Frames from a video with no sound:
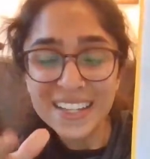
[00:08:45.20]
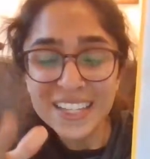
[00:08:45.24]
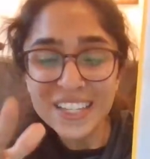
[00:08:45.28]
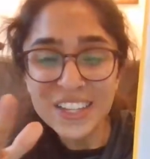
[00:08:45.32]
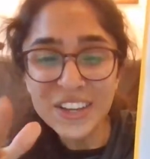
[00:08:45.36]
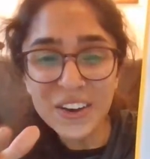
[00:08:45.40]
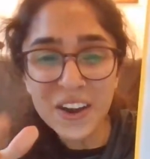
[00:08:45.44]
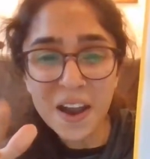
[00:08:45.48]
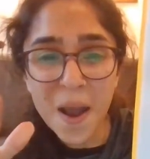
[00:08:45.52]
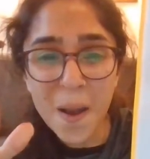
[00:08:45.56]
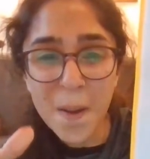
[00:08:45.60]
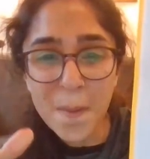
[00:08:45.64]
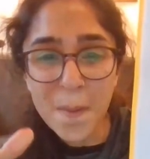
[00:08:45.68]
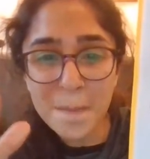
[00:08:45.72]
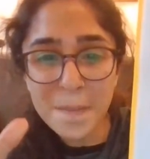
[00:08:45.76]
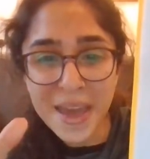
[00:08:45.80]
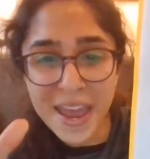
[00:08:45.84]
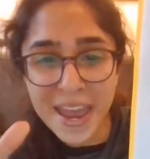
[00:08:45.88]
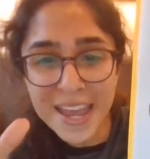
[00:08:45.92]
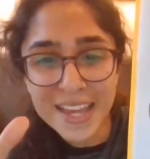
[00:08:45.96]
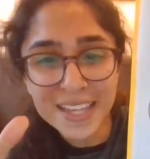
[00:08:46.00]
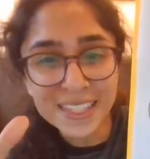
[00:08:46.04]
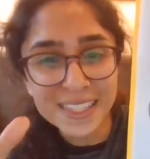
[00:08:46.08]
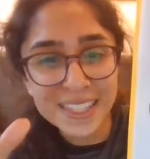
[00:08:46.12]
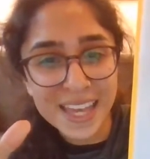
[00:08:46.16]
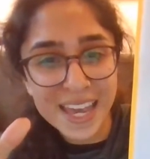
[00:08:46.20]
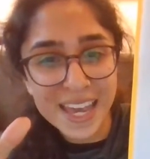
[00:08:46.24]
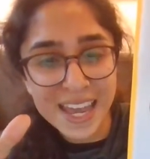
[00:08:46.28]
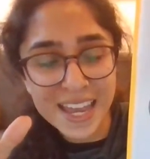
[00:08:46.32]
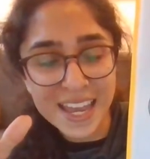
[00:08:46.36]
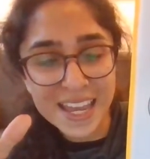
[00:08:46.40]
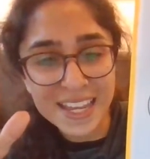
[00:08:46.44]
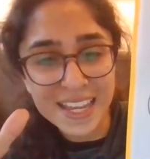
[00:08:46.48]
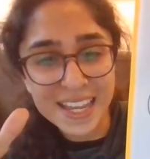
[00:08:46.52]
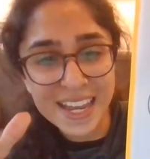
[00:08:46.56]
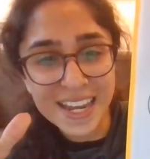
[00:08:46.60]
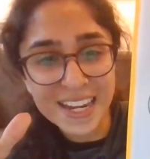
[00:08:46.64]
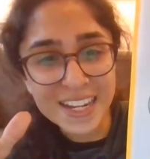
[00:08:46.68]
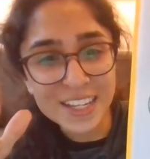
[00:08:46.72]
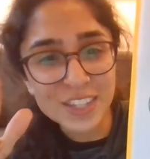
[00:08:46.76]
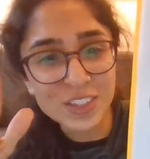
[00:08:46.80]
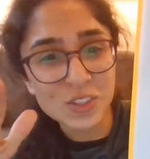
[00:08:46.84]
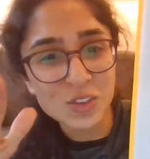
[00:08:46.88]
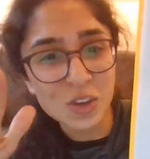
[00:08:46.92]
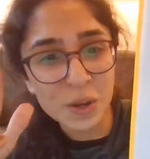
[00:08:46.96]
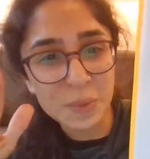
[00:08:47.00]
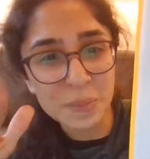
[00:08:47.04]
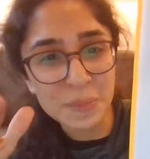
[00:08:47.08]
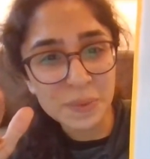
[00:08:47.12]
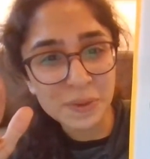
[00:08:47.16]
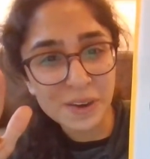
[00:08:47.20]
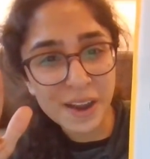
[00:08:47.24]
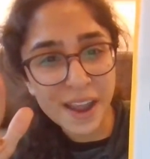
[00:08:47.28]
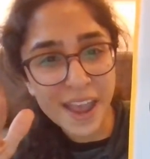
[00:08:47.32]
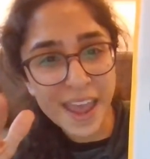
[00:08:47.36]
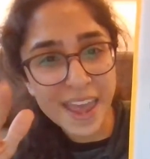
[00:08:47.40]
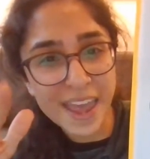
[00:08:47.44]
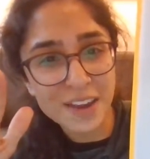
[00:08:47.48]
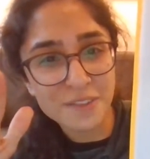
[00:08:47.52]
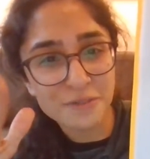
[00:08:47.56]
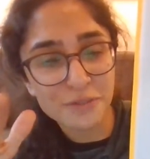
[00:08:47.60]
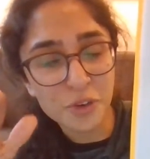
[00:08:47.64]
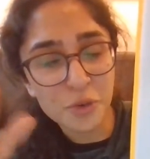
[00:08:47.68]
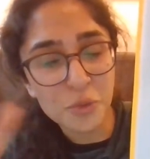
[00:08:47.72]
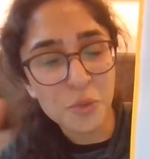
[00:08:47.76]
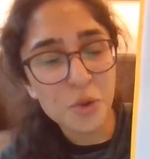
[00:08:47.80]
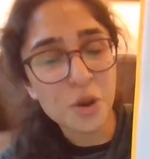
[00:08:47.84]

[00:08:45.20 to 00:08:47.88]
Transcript: You're amazing. Kiss your brain for